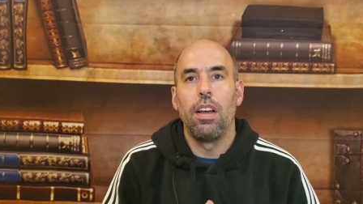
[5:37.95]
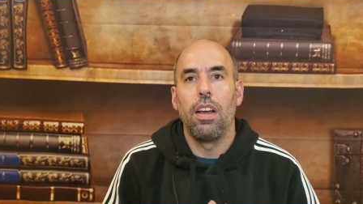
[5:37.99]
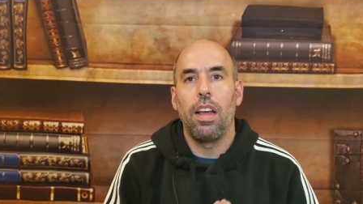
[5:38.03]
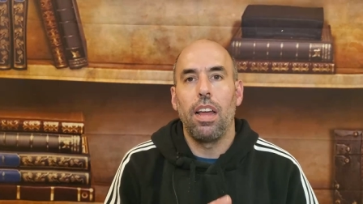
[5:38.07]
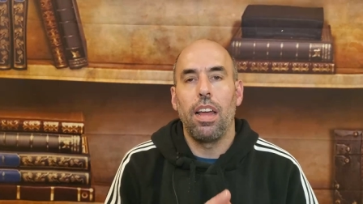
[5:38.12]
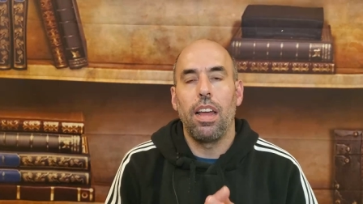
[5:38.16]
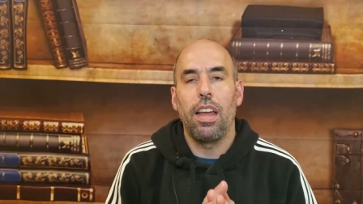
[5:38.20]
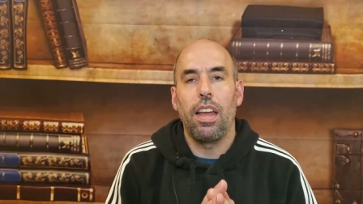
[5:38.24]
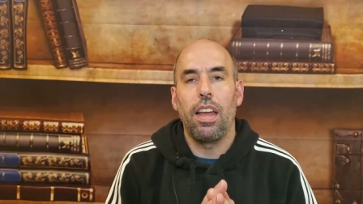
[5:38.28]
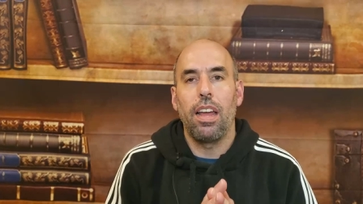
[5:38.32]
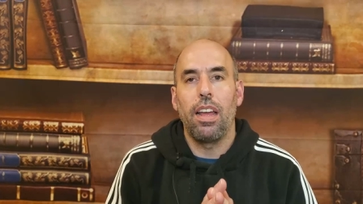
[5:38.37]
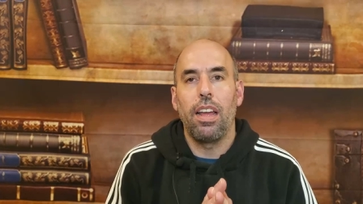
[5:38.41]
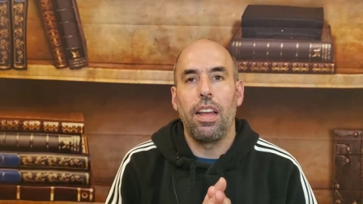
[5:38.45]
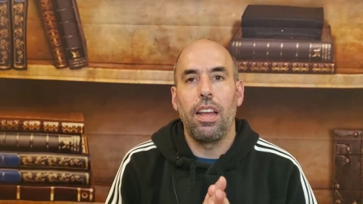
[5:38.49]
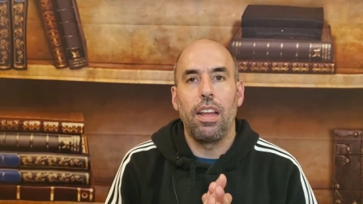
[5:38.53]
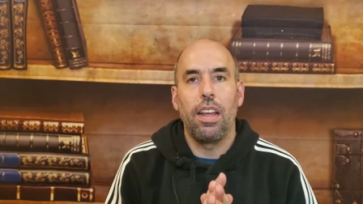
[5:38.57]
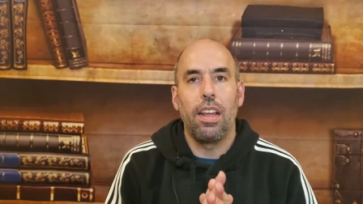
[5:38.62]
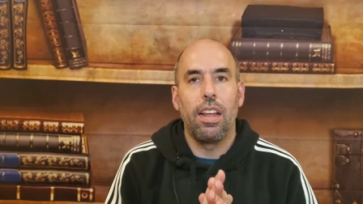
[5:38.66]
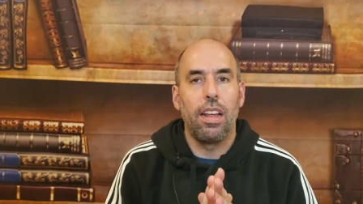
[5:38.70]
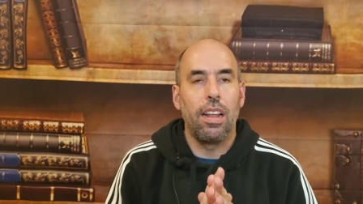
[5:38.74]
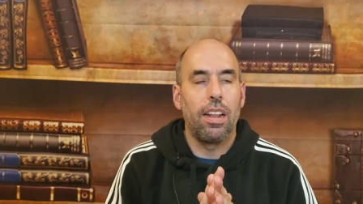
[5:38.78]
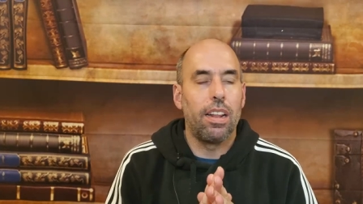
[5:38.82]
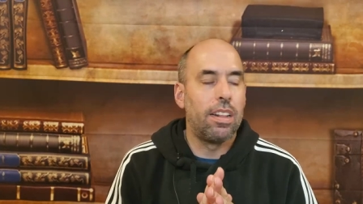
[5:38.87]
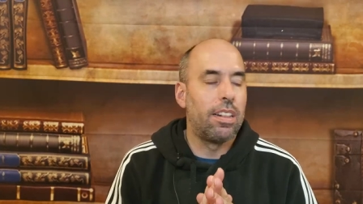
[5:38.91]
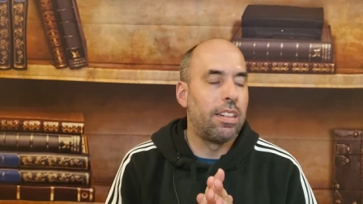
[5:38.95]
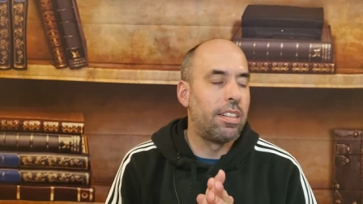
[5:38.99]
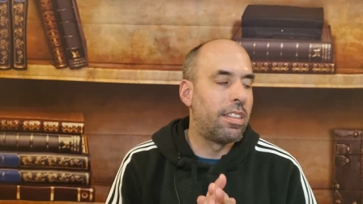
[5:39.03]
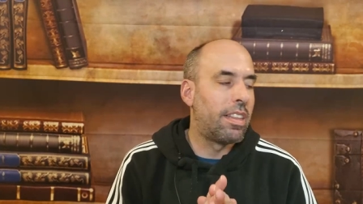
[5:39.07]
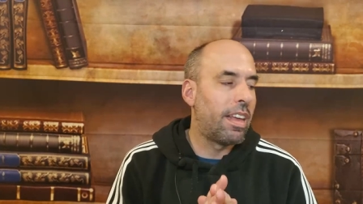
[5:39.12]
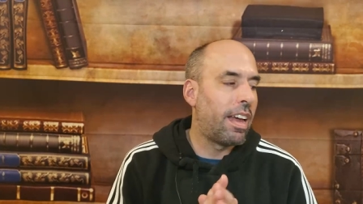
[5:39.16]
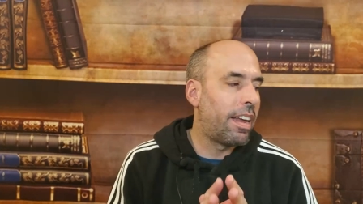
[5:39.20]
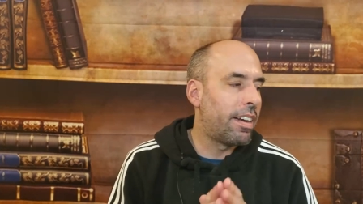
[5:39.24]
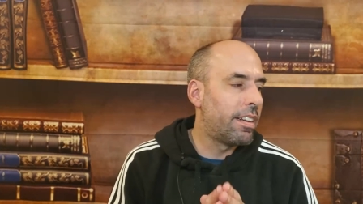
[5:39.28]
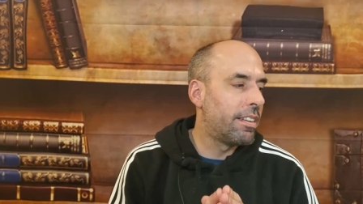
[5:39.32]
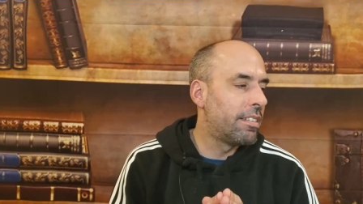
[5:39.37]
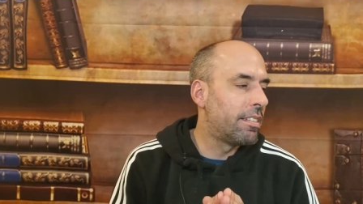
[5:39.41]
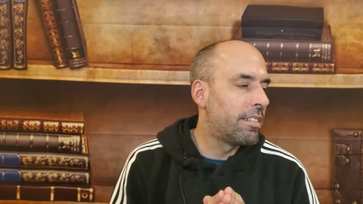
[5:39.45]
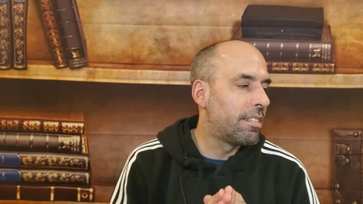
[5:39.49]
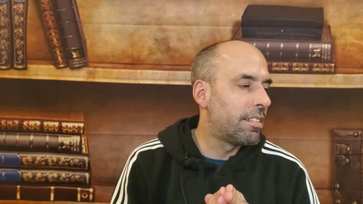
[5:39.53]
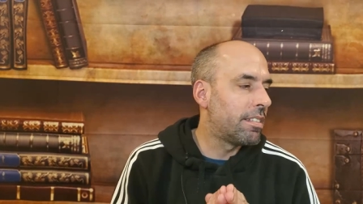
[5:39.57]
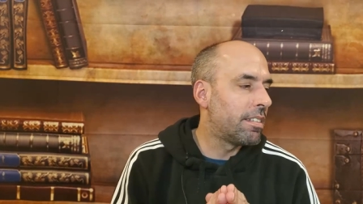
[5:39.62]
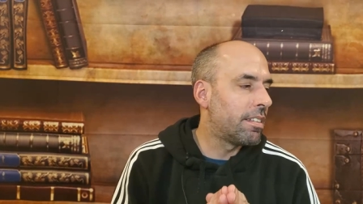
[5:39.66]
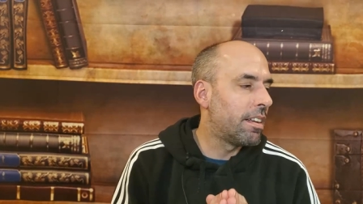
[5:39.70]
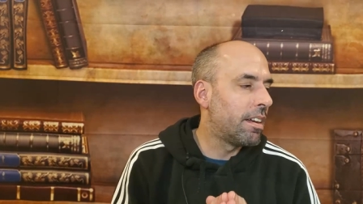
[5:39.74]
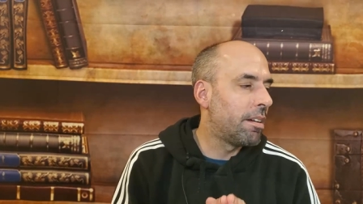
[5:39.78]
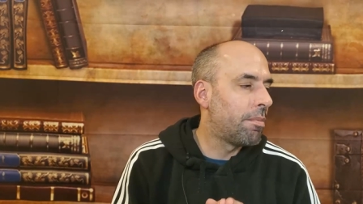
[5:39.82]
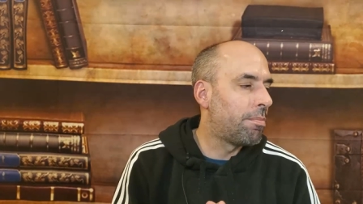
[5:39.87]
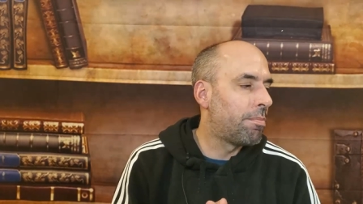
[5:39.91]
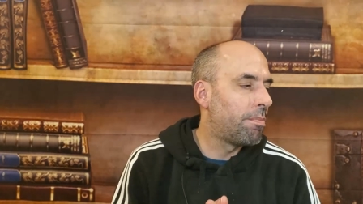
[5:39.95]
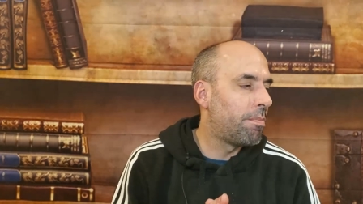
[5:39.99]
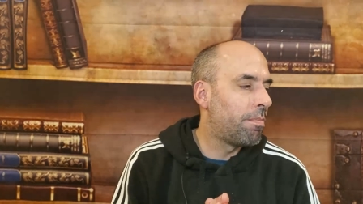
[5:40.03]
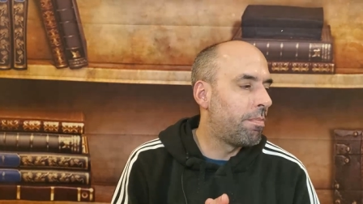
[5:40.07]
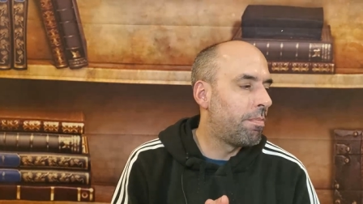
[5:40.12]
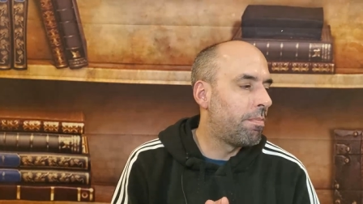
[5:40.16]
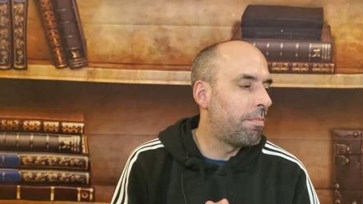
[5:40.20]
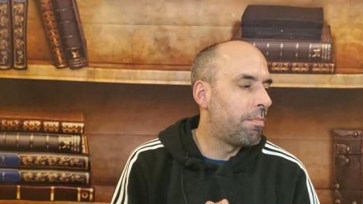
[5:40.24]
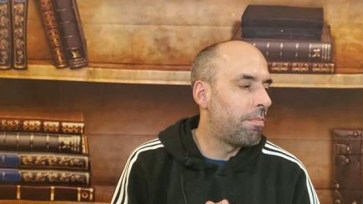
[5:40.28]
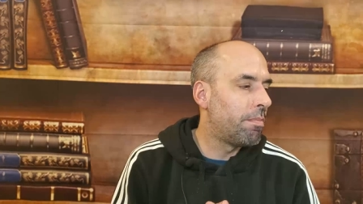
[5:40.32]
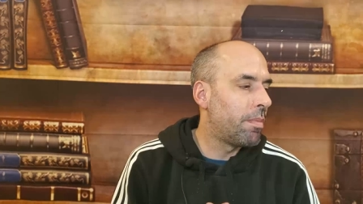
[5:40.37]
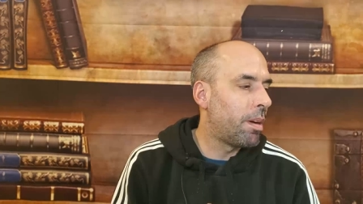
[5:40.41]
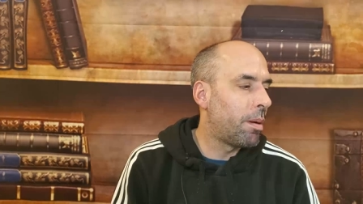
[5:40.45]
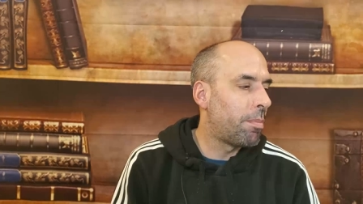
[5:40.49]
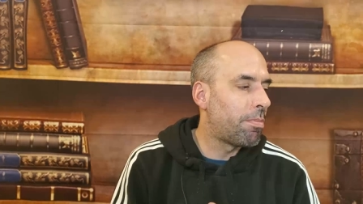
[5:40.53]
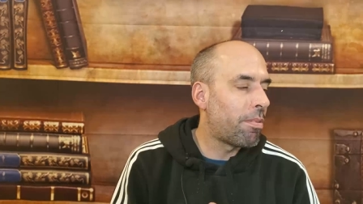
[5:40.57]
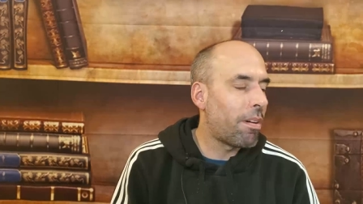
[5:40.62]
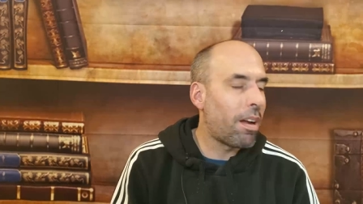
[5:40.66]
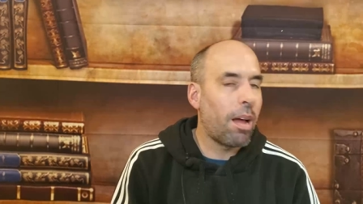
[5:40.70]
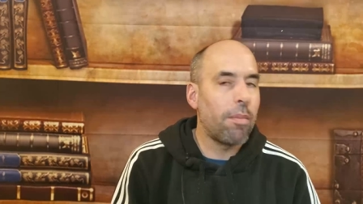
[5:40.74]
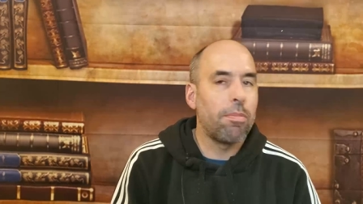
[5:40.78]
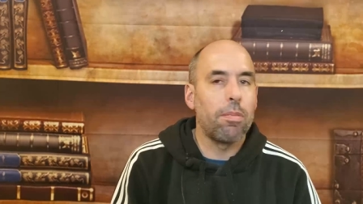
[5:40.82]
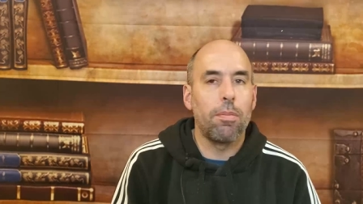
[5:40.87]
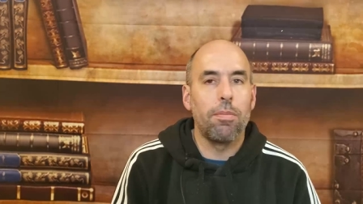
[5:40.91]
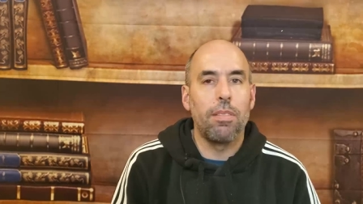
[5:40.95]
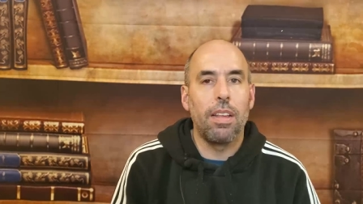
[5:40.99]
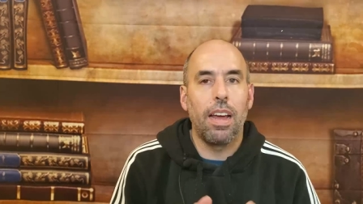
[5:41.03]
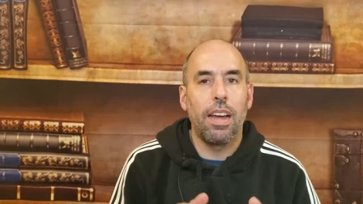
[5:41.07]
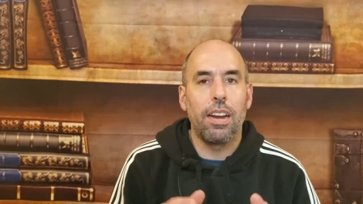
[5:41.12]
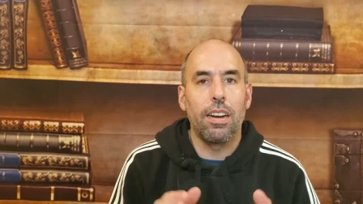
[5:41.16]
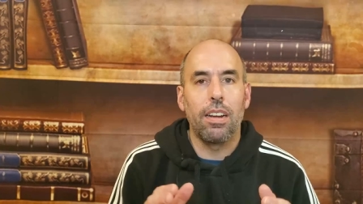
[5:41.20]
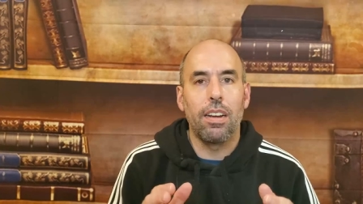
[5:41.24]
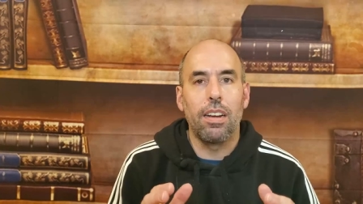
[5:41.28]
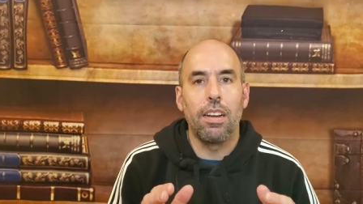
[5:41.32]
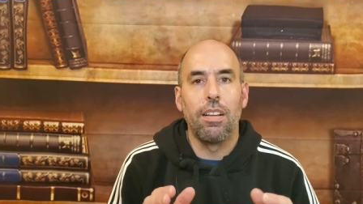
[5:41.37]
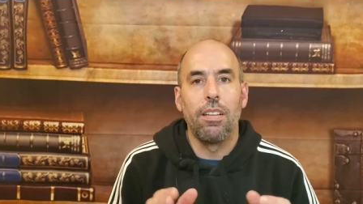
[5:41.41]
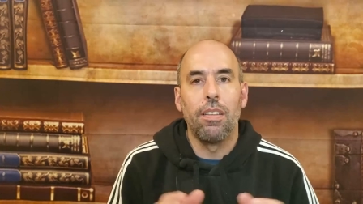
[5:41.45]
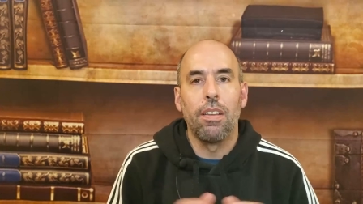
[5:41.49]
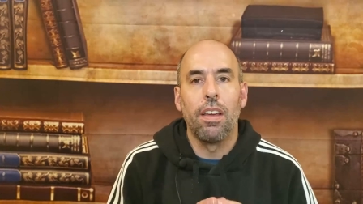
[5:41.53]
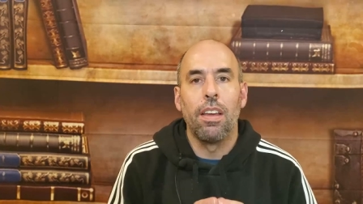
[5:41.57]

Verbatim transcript: and that is a, a problem that uh,